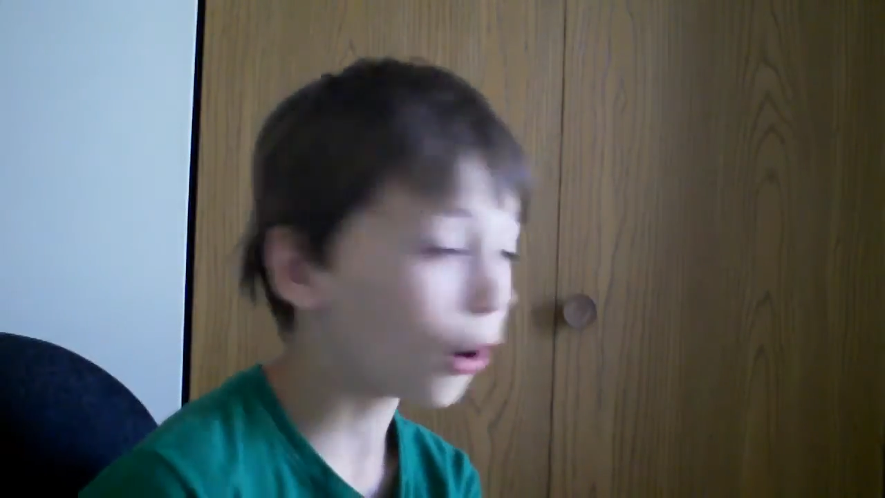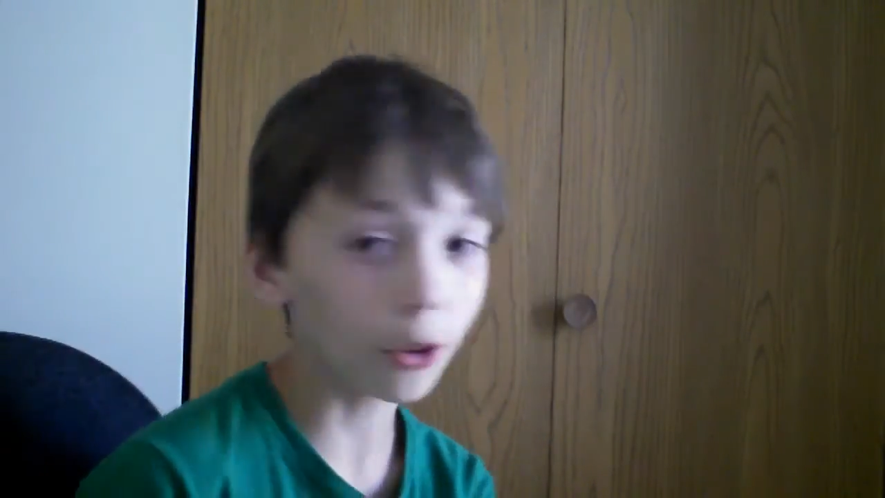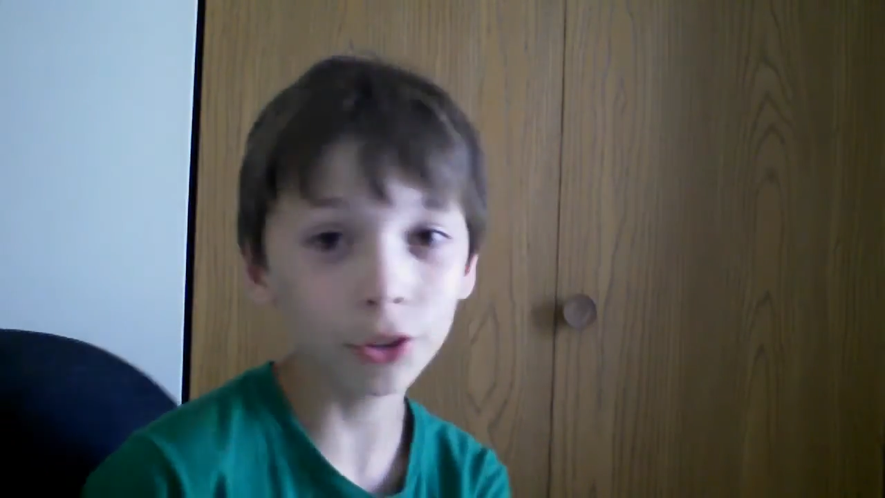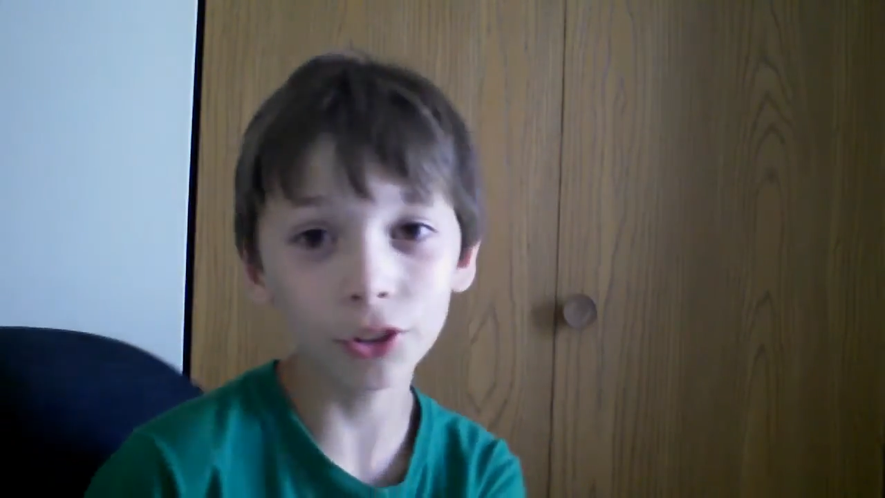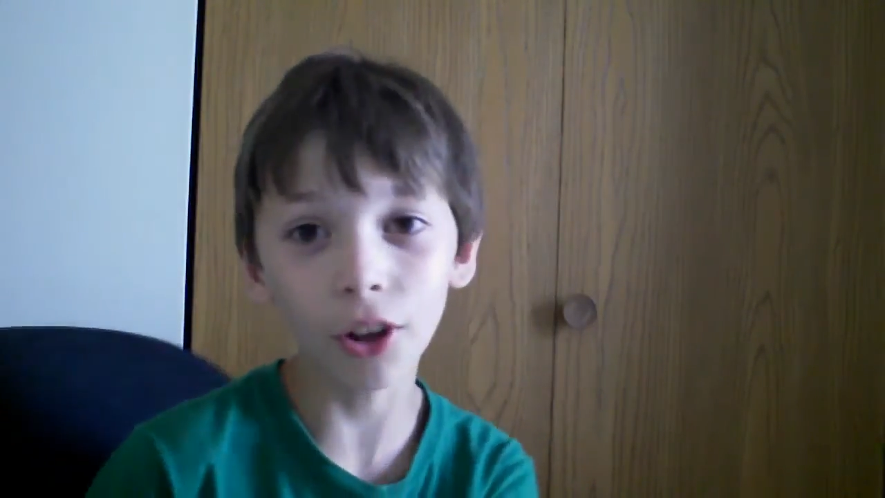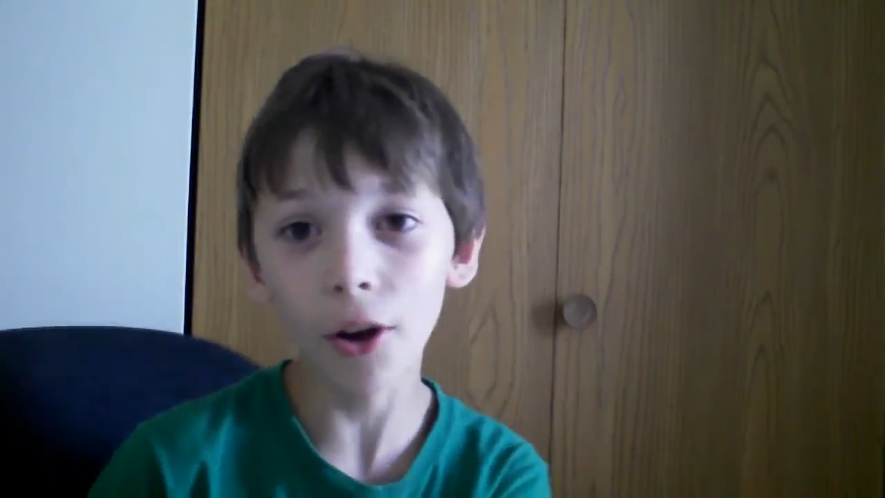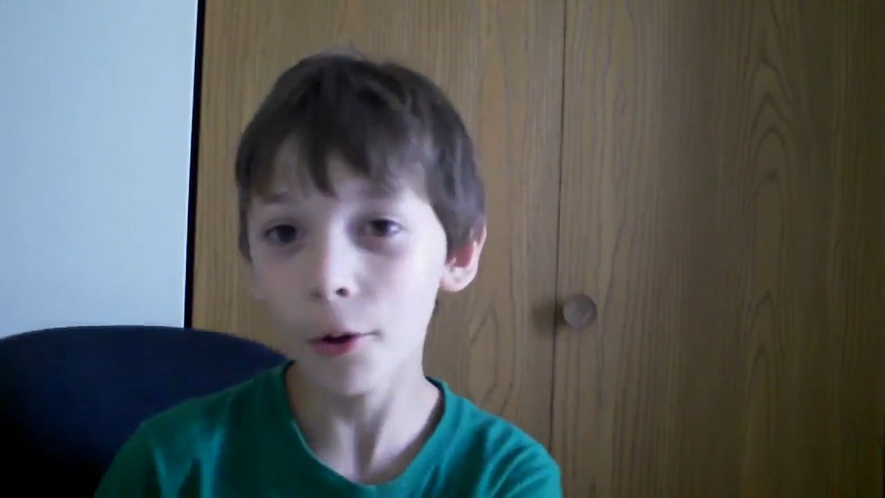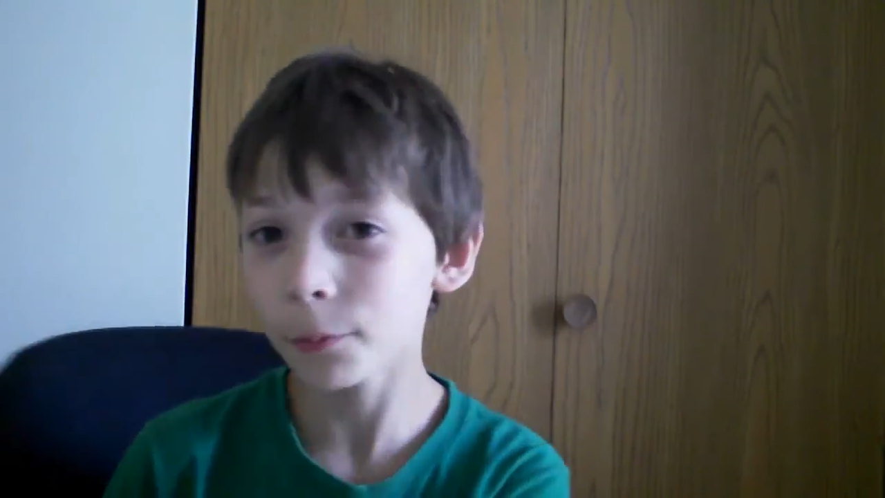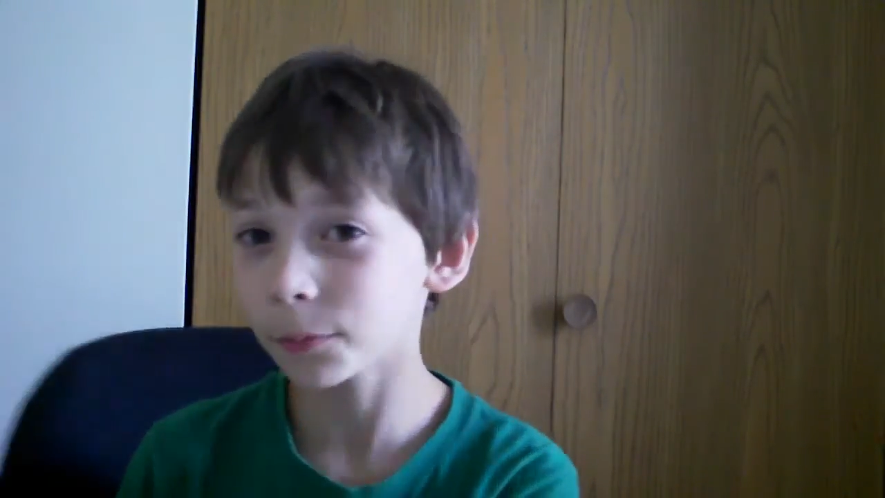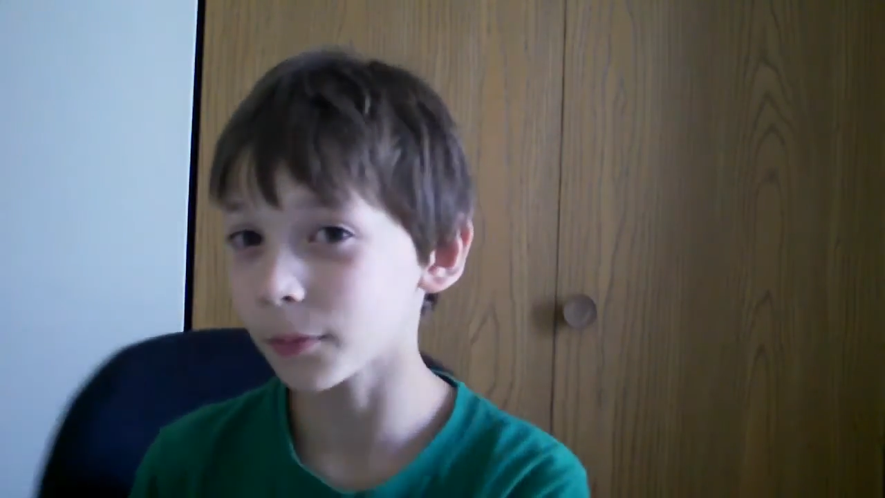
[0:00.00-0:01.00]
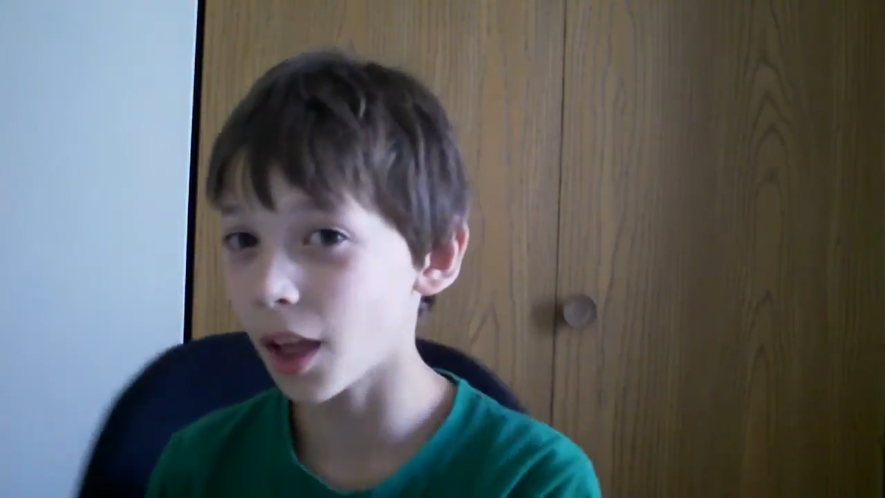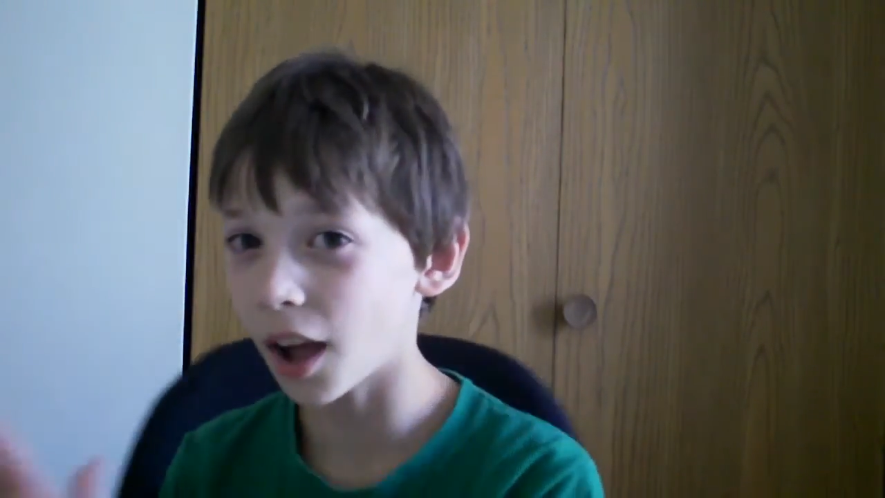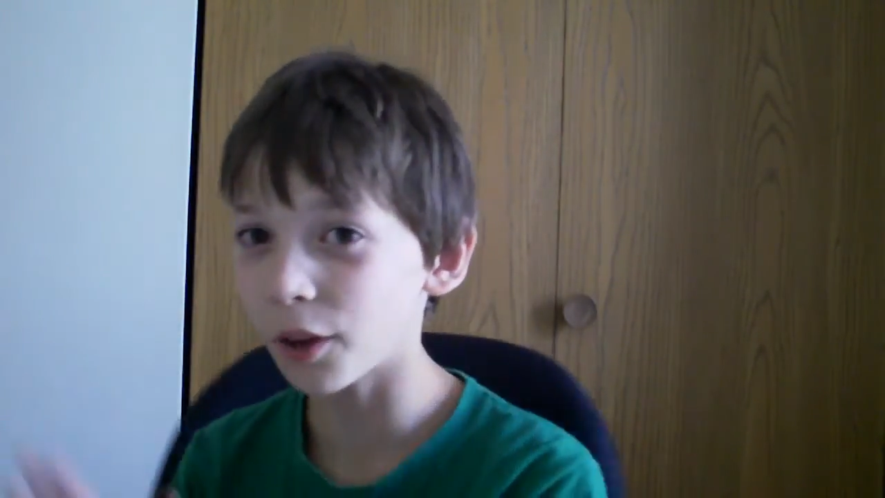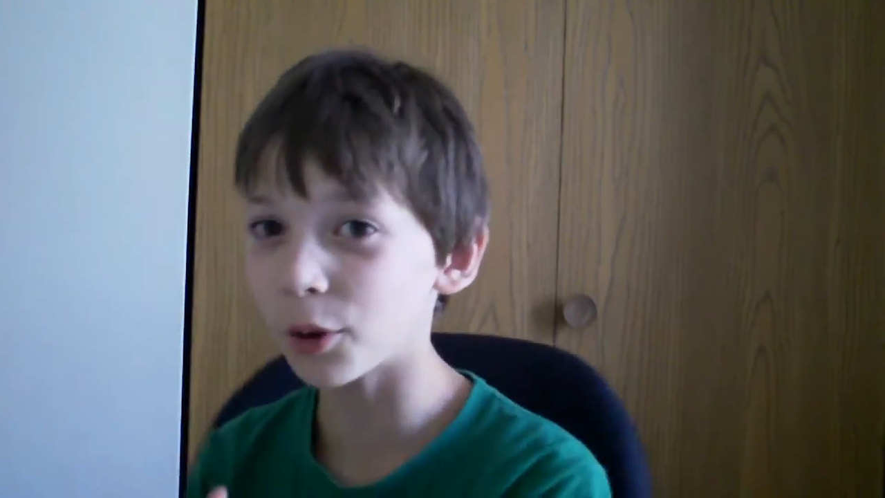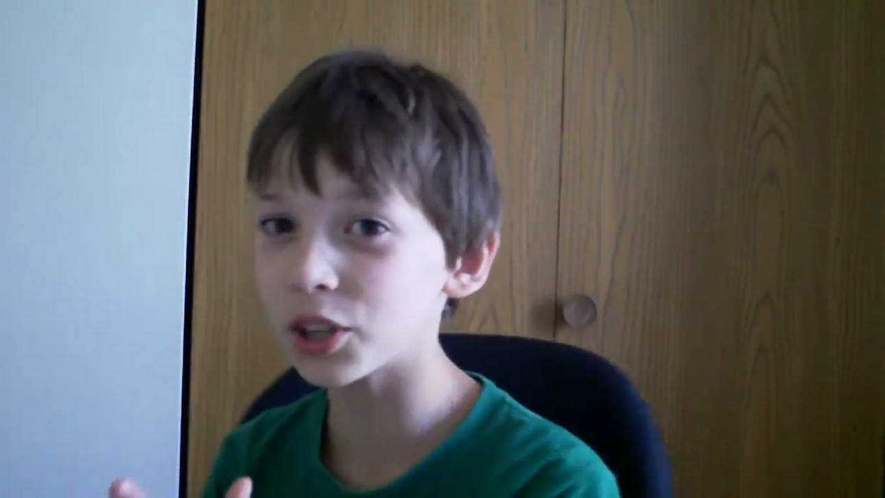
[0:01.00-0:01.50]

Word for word: also, I